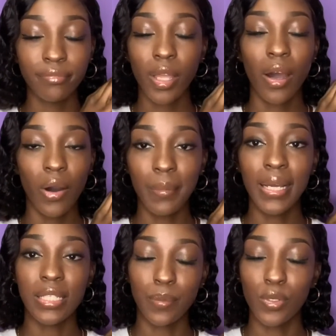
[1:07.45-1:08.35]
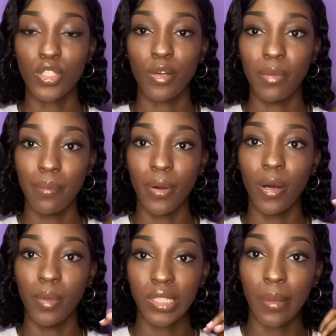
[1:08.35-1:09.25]
How am I supposed to remember how
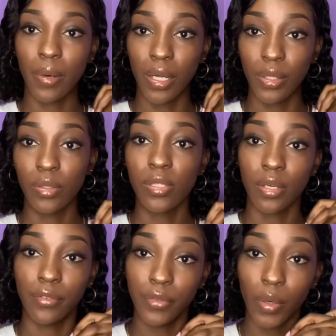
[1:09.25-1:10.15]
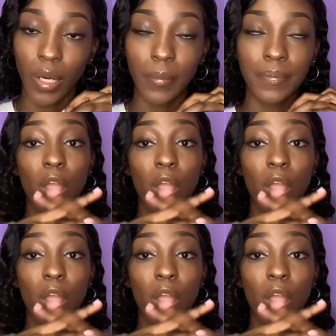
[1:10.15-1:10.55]
much I bought those stuff for?